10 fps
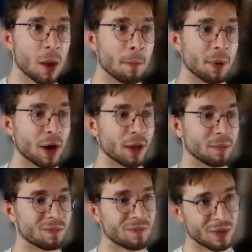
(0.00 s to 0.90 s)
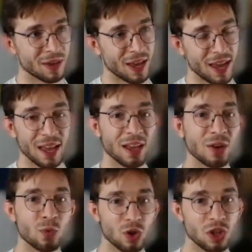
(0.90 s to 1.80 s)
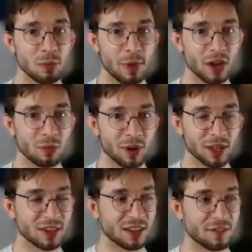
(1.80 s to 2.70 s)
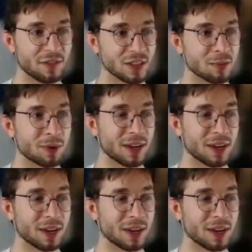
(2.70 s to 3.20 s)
but it can really make or break the difference. But